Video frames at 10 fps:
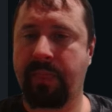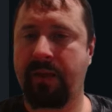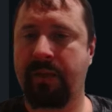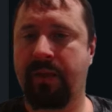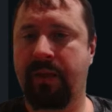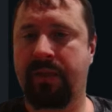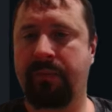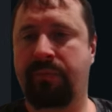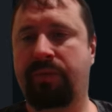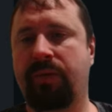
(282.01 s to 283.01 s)

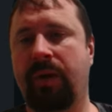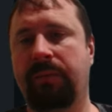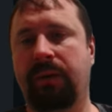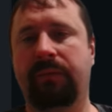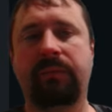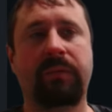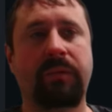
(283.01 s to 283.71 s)
the problem